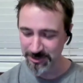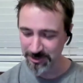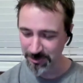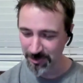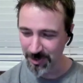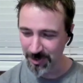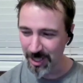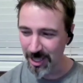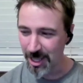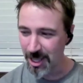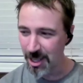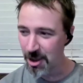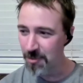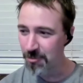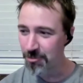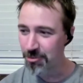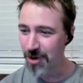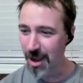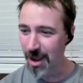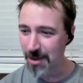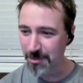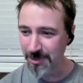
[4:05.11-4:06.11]
So
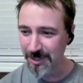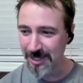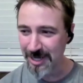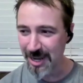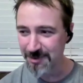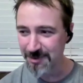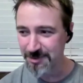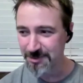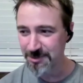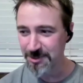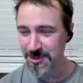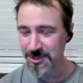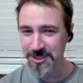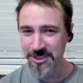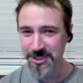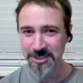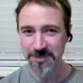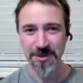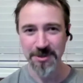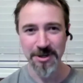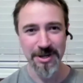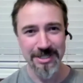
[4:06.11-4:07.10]
probably have some good
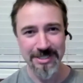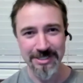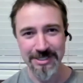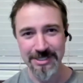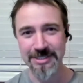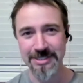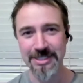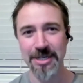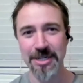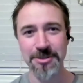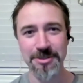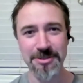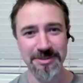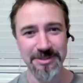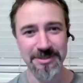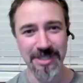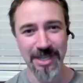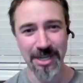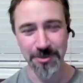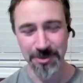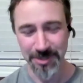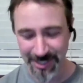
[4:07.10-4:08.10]
experiences, I
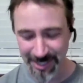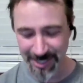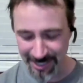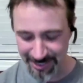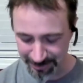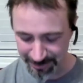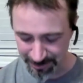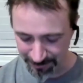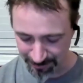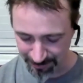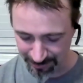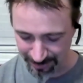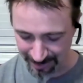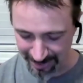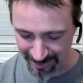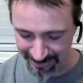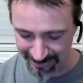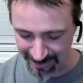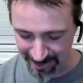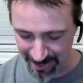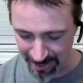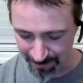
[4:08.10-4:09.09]
would guess, over
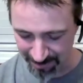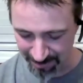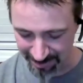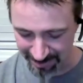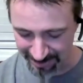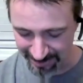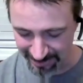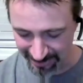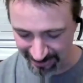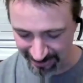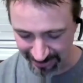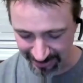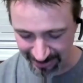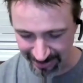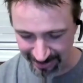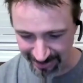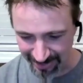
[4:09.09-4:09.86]
that time, and an